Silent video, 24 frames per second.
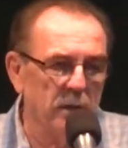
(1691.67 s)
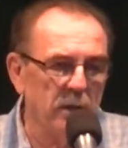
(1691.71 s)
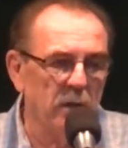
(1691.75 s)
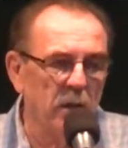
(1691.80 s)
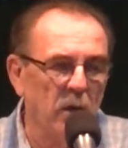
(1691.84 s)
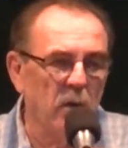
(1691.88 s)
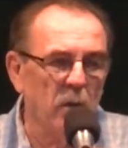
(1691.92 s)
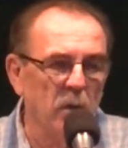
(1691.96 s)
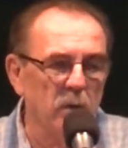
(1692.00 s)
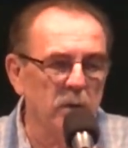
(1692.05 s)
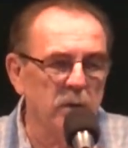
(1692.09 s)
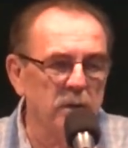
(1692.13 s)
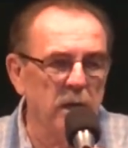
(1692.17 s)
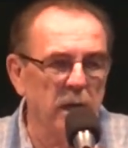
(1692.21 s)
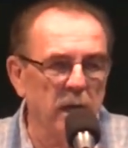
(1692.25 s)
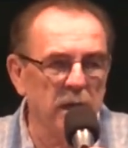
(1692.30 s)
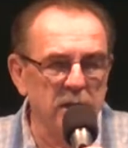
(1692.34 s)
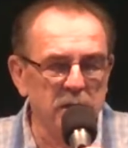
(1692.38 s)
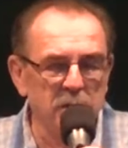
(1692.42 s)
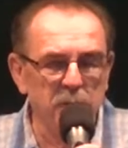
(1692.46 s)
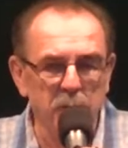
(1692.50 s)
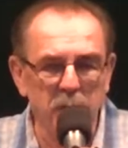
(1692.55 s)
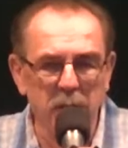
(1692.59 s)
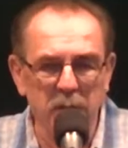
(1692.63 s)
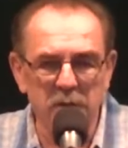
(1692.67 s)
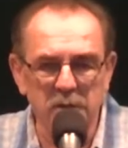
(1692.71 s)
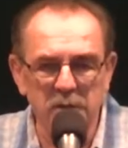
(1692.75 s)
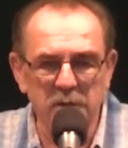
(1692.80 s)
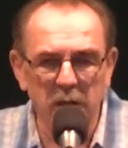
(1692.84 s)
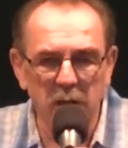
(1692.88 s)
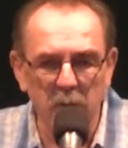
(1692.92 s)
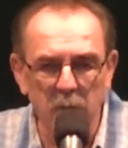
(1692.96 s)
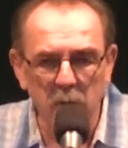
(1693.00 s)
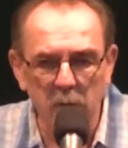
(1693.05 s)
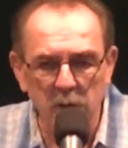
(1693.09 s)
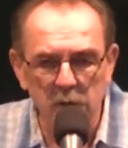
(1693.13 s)
In the Old Testament, it
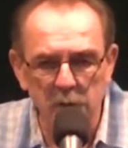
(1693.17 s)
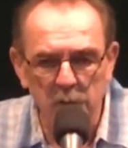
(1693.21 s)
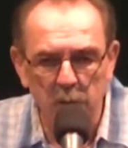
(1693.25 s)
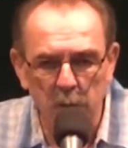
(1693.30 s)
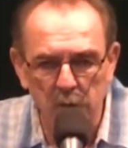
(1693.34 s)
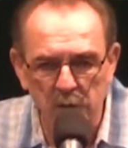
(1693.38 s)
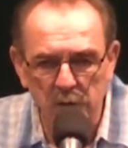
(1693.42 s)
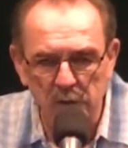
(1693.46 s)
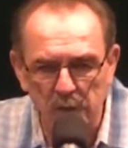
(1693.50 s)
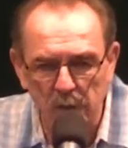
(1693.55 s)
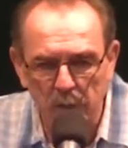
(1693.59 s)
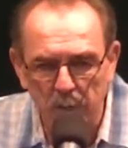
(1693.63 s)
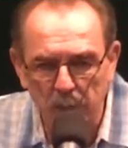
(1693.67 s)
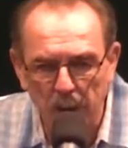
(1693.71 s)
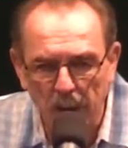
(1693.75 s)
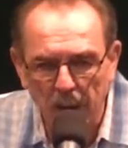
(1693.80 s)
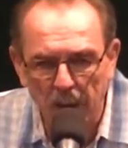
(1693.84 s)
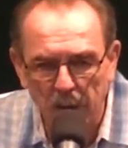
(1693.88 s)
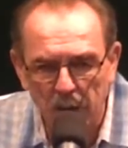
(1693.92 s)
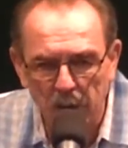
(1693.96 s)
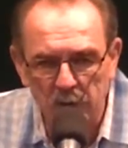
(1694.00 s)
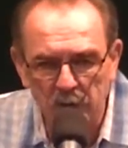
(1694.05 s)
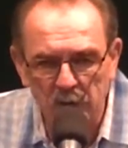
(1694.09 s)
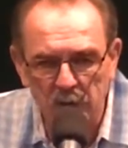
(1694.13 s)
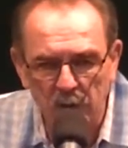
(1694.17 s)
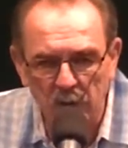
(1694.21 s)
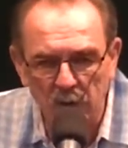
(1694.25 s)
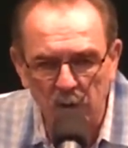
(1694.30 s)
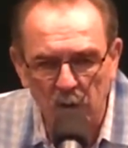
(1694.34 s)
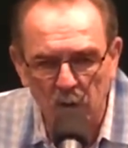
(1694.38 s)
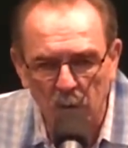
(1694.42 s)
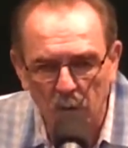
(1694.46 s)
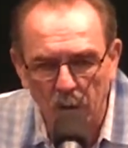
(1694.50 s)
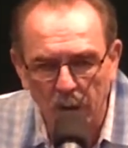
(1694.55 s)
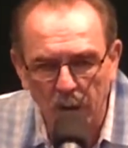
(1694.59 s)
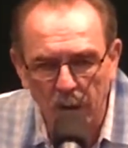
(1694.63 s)
said we're supposed to bow to
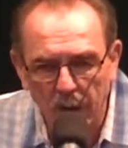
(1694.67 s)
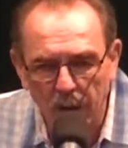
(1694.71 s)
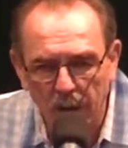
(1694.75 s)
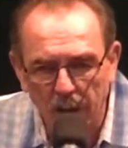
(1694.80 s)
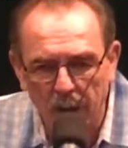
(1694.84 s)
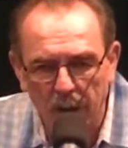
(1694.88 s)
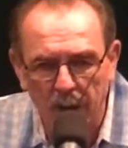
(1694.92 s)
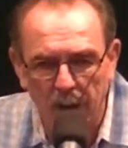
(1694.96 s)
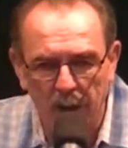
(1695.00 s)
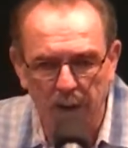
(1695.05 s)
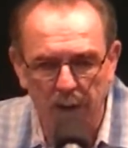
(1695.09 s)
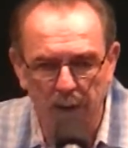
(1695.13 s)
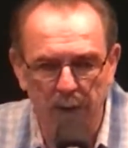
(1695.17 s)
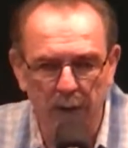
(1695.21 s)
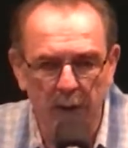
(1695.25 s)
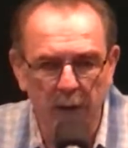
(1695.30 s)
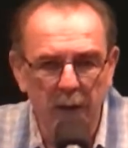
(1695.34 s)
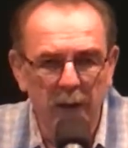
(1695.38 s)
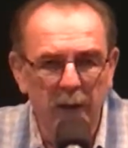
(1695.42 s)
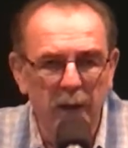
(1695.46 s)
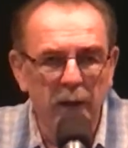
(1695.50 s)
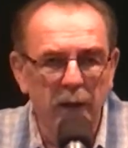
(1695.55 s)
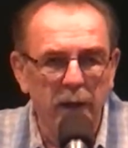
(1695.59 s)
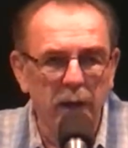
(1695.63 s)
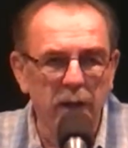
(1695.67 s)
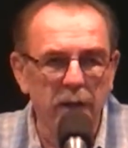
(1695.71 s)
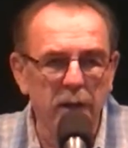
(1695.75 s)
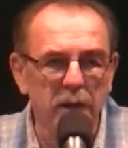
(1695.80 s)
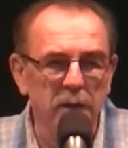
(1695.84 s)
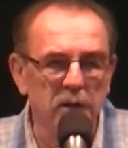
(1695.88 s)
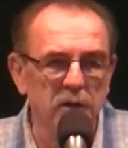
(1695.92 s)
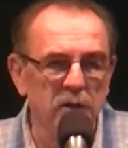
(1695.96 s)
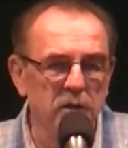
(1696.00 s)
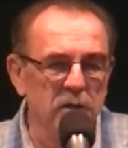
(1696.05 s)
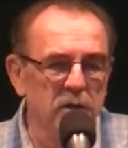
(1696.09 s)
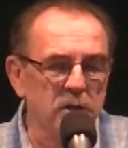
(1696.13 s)
the gray head, and
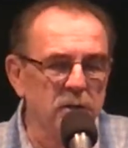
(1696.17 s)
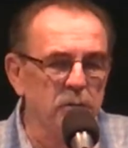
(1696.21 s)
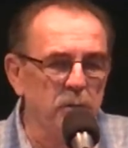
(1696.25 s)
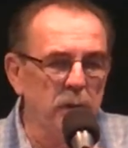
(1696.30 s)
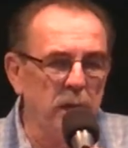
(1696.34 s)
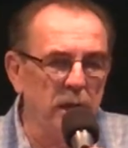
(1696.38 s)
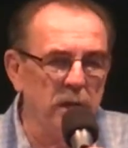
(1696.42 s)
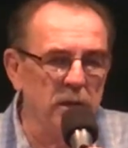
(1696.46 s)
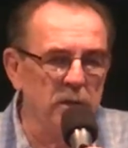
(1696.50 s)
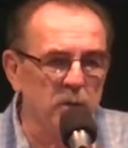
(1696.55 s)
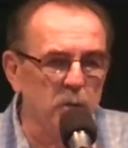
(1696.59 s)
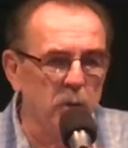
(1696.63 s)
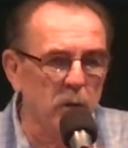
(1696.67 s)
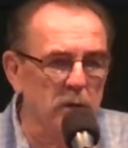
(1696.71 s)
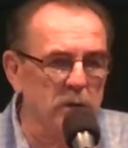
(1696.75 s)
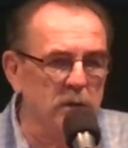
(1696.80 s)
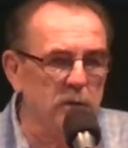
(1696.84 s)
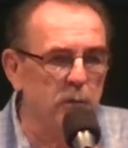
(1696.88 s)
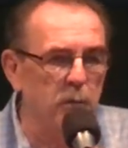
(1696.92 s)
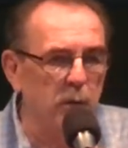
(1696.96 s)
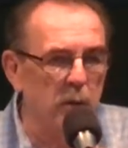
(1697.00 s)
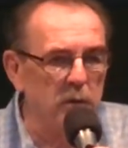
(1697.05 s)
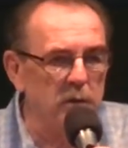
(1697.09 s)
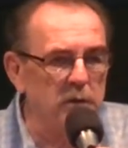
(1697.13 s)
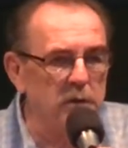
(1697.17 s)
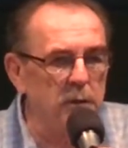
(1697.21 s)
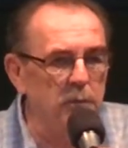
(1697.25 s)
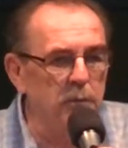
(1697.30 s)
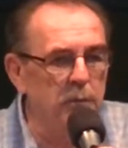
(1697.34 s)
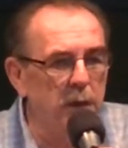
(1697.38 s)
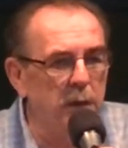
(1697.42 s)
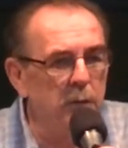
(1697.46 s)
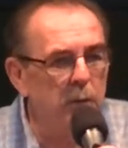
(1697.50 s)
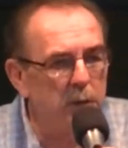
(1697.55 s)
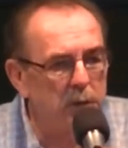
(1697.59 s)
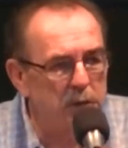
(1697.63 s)
it just means we're supposed to
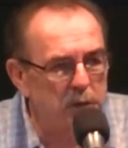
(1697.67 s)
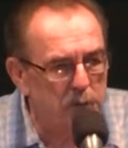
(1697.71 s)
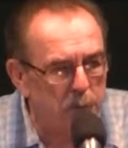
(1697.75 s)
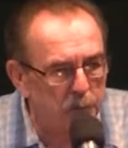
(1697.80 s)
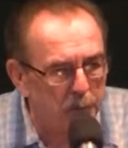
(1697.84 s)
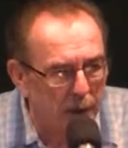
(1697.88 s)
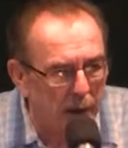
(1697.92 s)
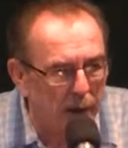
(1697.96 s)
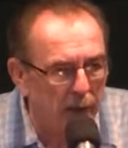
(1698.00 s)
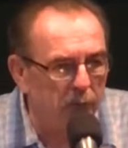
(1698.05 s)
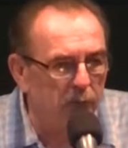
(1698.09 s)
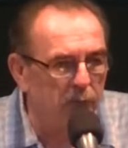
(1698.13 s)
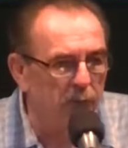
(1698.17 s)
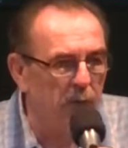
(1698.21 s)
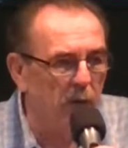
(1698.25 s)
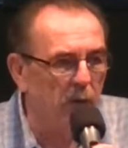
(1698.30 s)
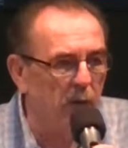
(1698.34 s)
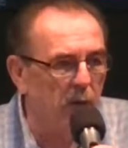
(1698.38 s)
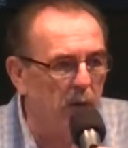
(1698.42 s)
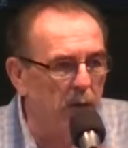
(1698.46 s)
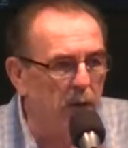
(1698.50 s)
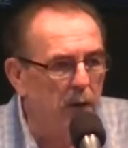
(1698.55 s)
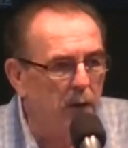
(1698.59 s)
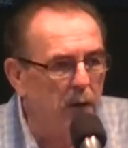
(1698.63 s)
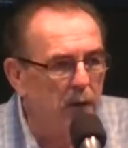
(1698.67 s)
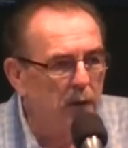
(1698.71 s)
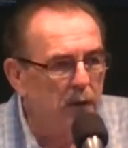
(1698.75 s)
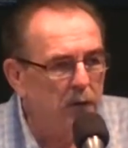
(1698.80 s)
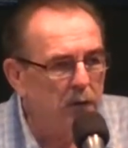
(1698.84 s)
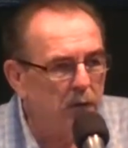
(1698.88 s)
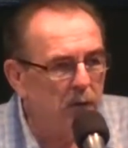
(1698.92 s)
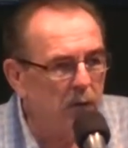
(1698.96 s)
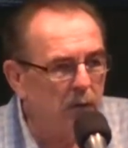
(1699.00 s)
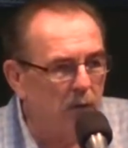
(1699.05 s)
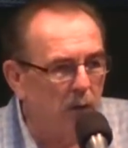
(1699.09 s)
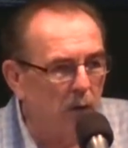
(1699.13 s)
be respectful
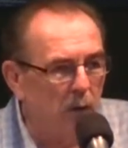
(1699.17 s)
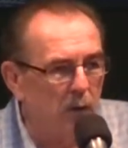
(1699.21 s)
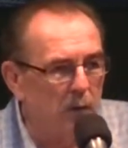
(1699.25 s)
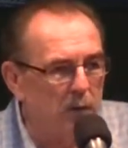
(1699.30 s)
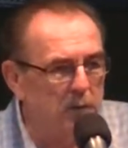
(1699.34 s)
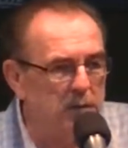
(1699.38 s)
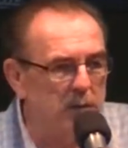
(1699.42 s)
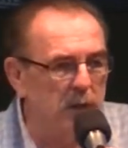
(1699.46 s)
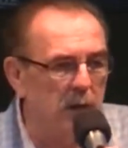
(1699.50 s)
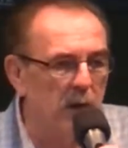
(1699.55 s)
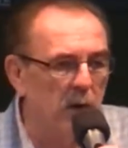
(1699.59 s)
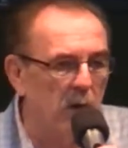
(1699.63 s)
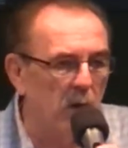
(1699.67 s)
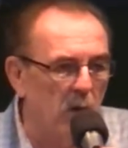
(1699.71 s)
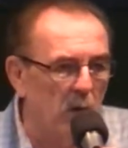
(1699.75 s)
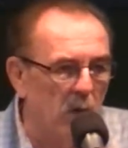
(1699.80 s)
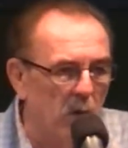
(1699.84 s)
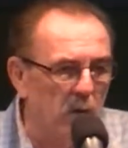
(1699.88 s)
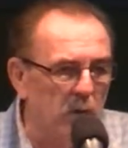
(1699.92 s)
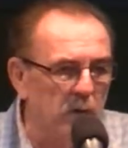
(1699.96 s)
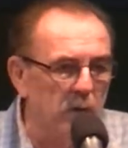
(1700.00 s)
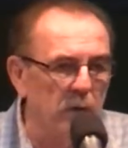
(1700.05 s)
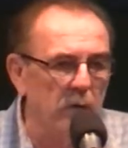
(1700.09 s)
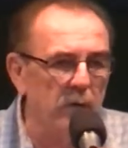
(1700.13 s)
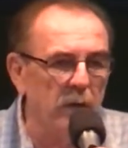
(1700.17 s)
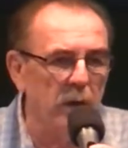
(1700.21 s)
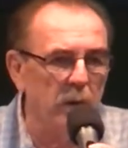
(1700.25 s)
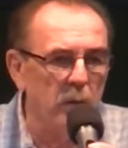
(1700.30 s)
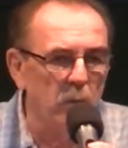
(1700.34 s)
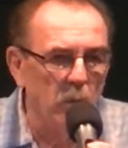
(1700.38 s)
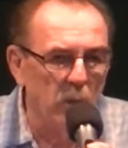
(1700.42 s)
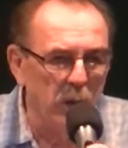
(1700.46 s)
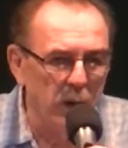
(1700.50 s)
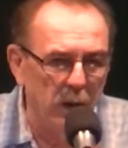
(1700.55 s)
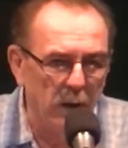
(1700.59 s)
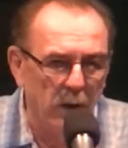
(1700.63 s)
to those that are older
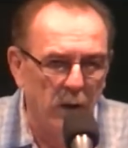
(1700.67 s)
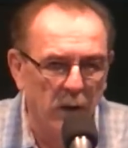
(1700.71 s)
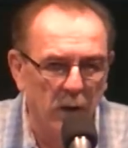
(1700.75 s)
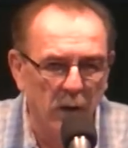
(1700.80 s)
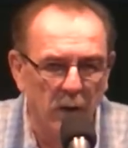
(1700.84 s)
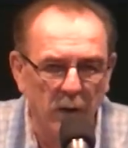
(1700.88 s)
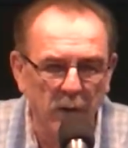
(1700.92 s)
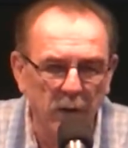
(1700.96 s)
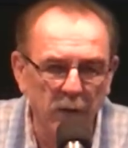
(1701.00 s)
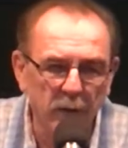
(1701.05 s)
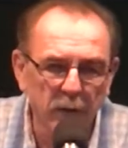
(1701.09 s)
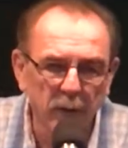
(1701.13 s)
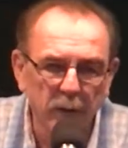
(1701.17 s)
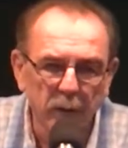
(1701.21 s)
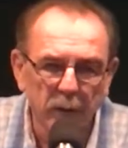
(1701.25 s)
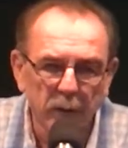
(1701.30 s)
than we are.